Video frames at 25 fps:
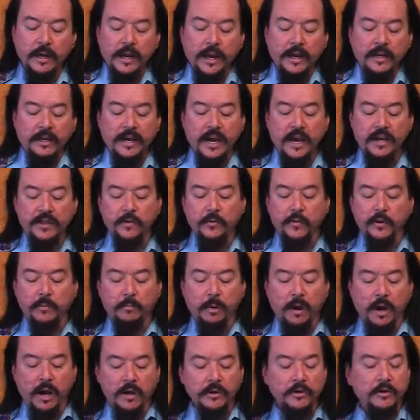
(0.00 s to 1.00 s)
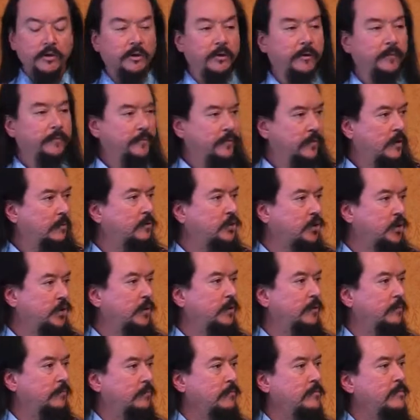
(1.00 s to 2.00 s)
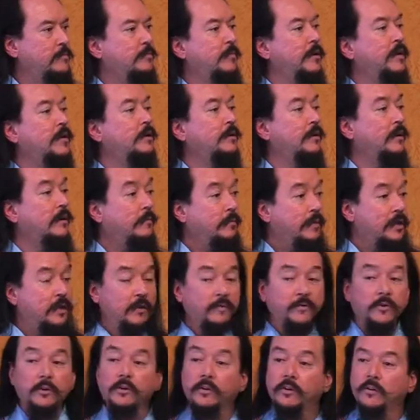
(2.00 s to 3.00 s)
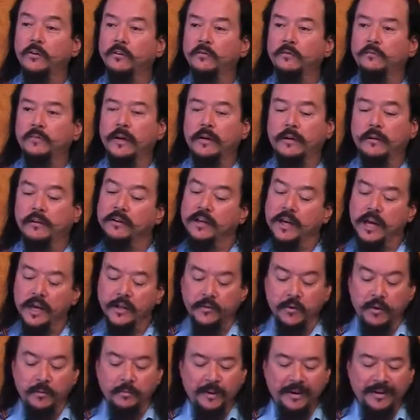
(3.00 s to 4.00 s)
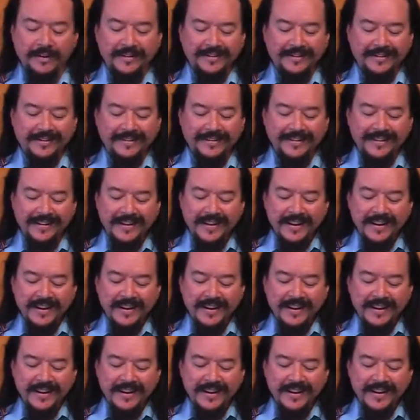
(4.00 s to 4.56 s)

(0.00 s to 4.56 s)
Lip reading: And Catherine Ponder, I'm sure many of you know about Catherine Ponder.